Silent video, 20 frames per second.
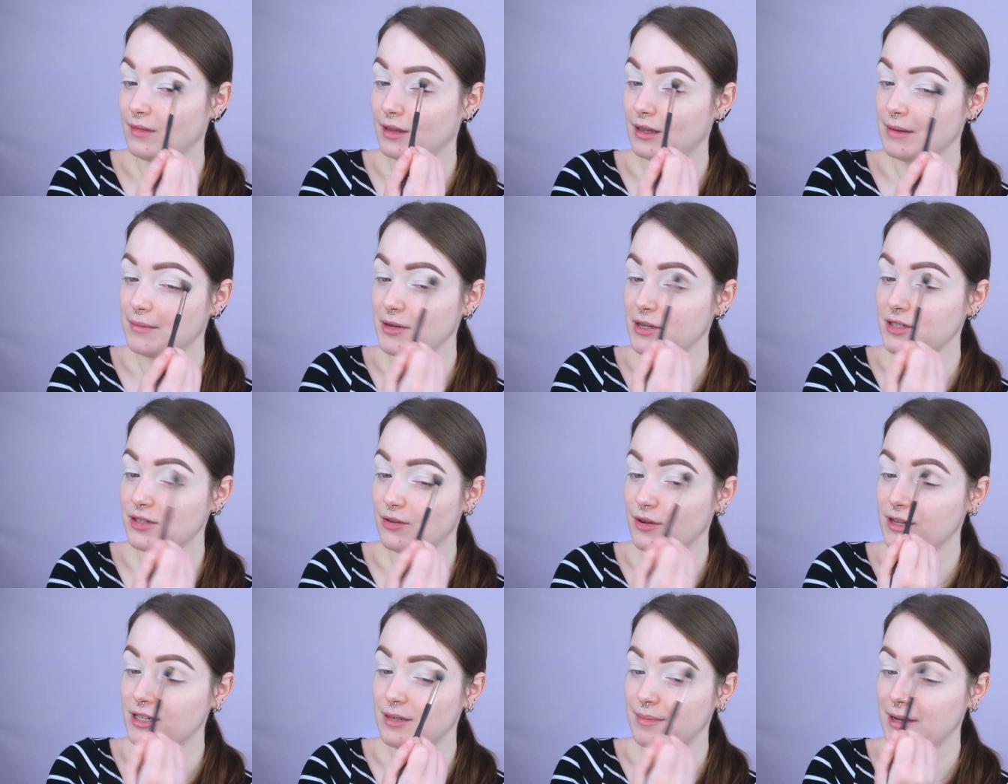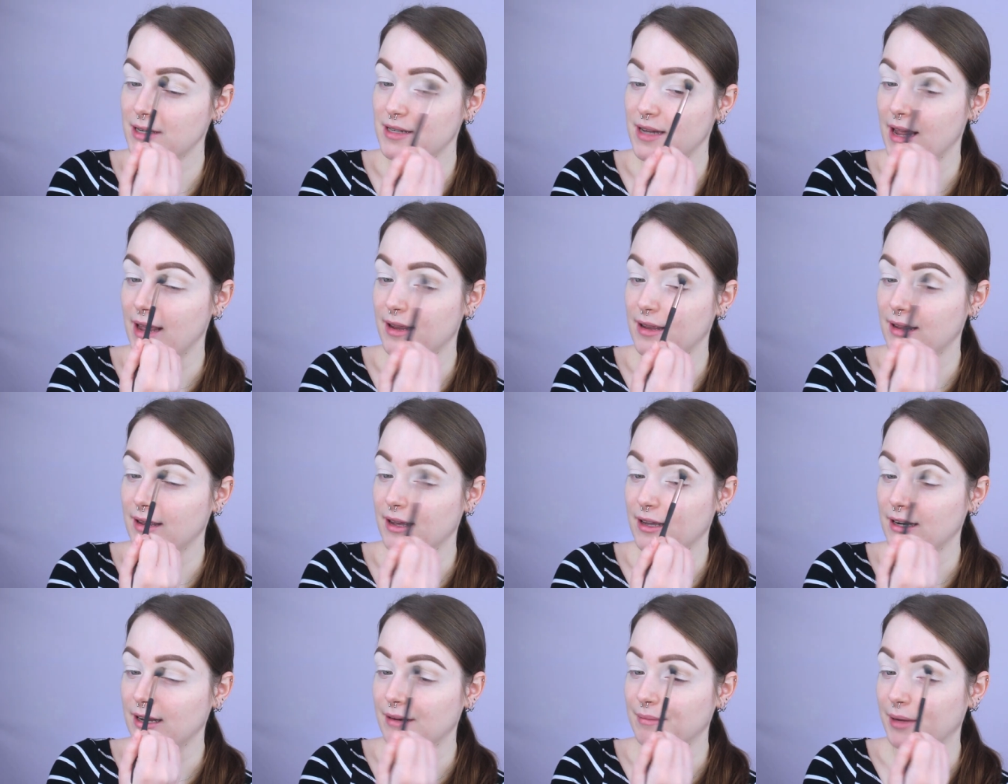And I'm just going to be taking
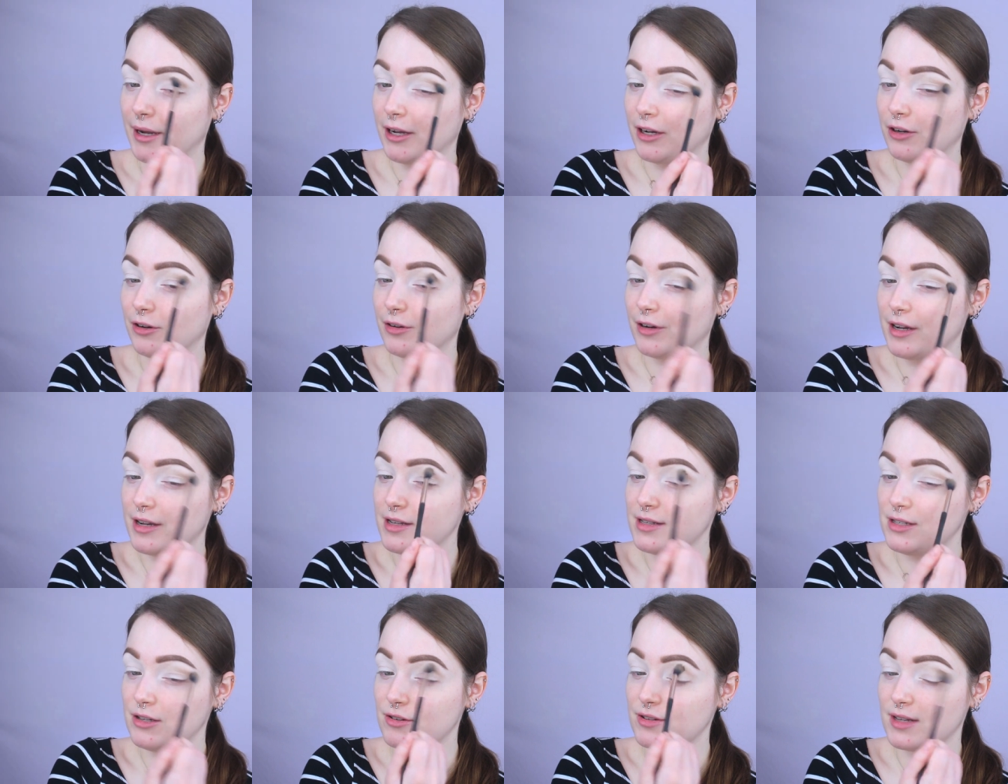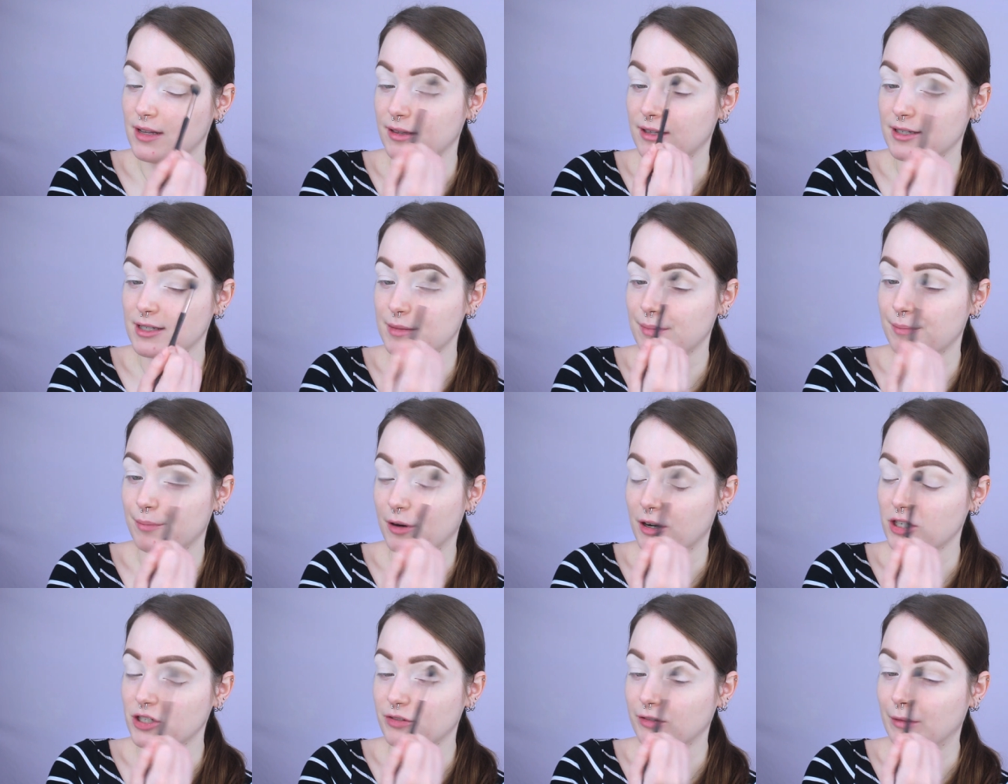it in my crease using this
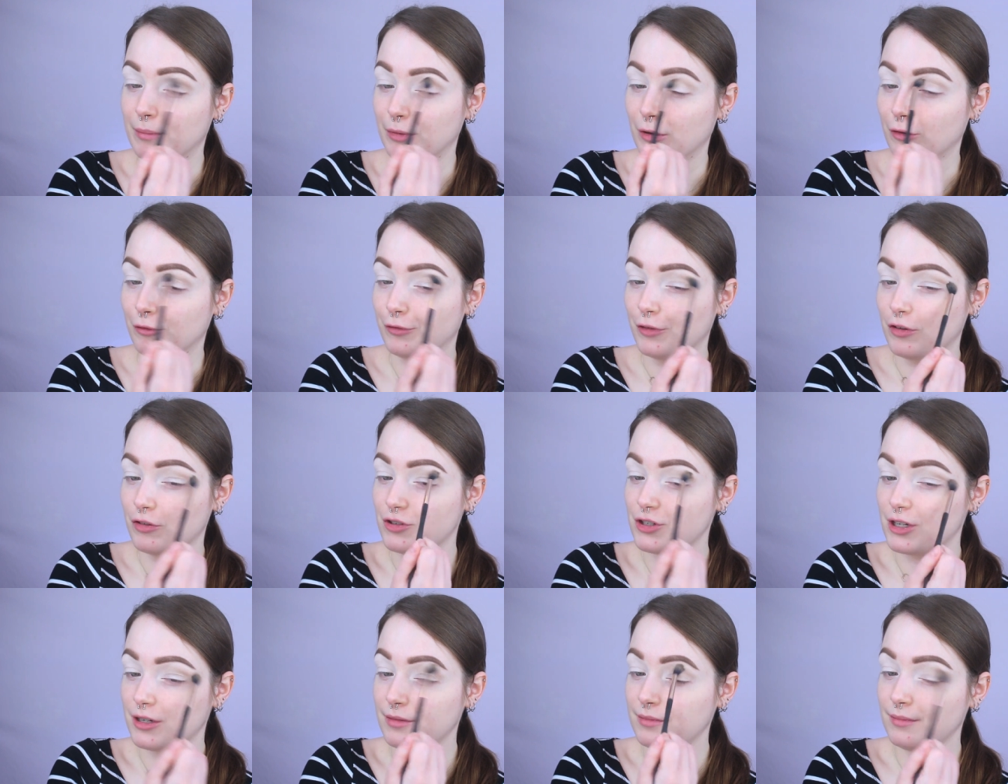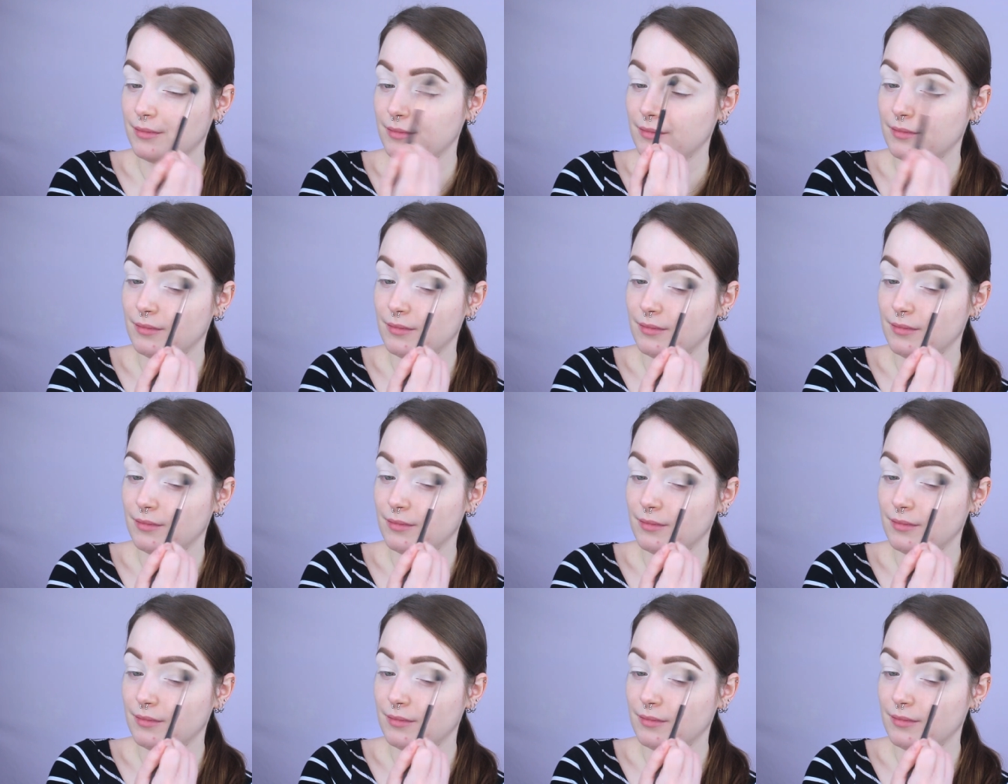brush from Profusion.